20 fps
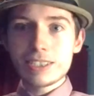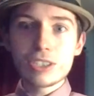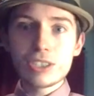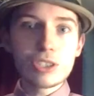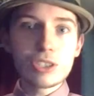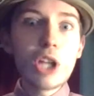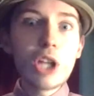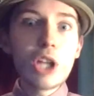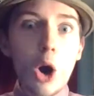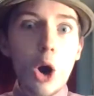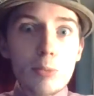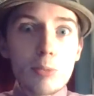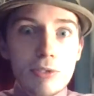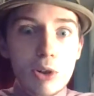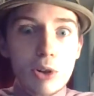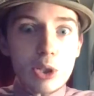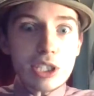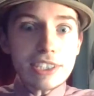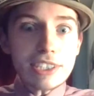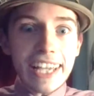No,
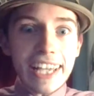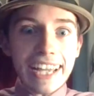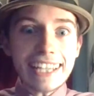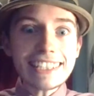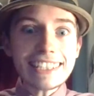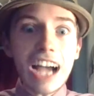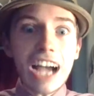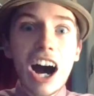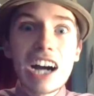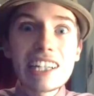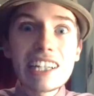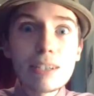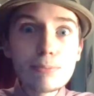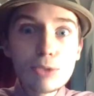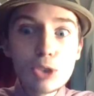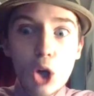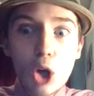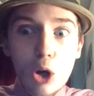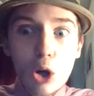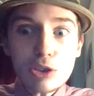before you say it, I am
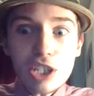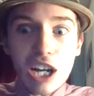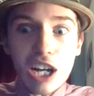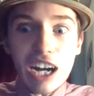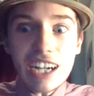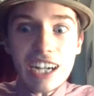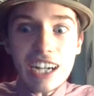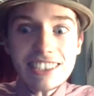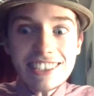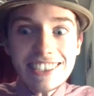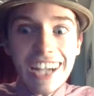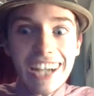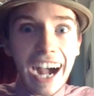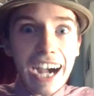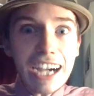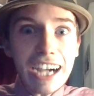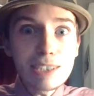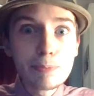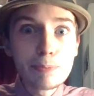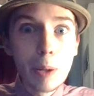not a
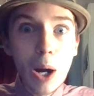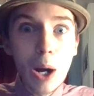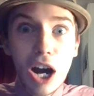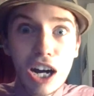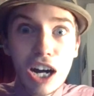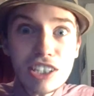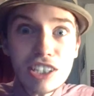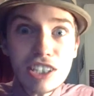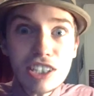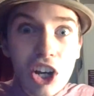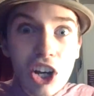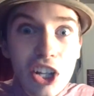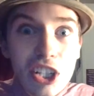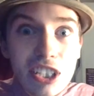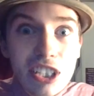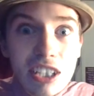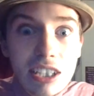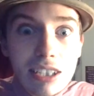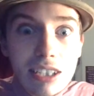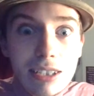sad
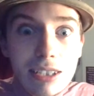person.